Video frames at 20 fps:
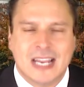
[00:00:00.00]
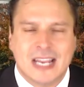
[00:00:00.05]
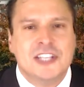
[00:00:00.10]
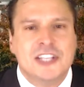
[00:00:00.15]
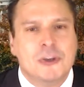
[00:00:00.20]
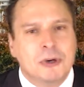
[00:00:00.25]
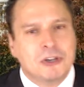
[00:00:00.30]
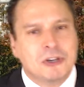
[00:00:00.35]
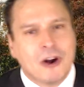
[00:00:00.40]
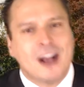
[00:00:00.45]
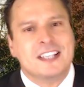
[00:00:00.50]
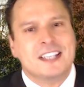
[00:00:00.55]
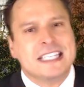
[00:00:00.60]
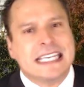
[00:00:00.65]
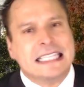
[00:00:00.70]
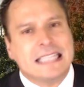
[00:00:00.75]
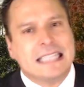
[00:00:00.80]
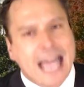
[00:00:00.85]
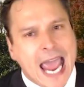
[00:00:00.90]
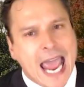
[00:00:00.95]
So across the
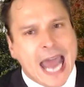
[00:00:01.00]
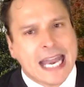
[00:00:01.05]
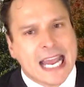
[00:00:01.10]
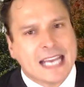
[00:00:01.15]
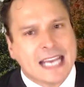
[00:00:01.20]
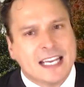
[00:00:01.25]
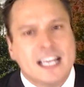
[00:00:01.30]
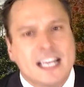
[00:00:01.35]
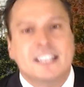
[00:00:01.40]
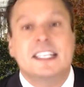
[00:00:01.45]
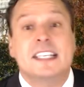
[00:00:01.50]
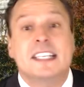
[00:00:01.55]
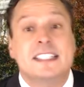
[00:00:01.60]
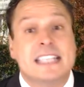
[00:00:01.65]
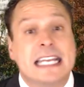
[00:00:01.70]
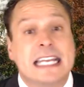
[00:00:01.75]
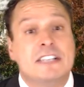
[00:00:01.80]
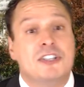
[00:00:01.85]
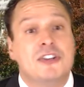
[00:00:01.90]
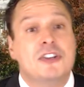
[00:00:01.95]
Atlantic,
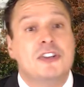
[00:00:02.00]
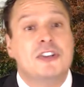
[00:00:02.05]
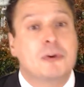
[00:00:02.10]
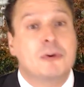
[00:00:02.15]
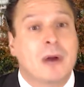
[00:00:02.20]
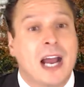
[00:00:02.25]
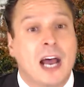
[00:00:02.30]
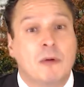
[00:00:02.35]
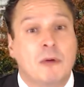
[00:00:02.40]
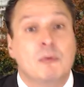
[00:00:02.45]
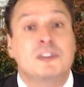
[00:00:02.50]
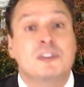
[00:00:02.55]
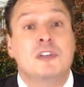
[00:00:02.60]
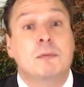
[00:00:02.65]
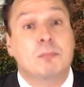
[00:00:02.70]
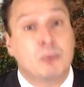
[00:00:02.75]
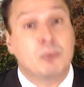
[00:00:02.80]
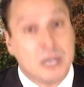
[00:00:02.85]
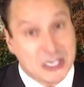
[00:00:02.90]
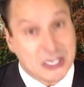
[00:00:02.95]
descent to the Crown was a
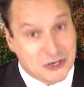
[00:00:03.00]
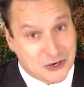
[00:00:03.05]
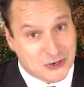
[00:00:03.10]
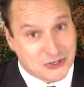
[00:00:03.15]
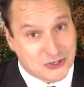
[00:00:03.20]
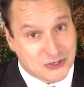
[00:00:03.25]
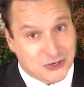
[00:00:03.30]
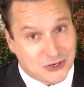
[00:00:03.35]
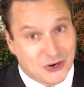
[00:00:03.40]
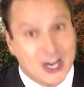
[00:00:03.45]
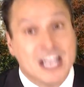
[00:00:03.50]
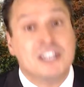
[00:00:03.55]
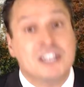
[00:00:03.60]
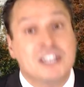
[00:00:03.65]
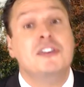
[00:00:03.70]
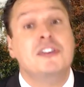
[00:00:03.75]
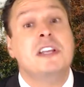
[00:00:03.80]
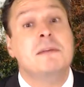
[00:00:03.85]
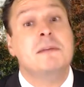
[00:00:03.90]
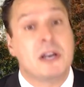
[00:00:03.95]
precursor
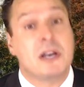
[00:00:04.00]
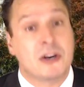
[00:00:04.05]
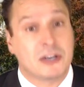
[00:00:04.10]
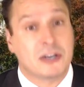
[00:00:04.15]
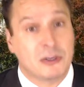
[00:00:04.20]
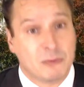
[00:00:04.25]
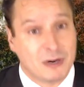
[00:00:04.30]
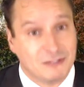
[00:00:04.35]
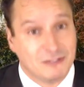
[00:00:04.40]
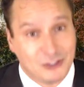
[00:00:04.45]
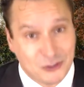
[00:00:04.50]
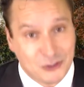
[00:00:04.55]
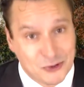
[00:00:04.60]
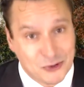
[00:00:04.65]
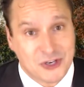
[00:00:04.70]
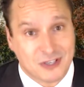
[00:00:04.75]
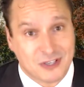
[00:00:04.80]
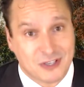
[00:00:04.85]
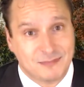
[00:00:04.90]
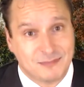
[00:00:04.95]
to the American
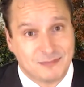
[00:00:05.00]
Revolution.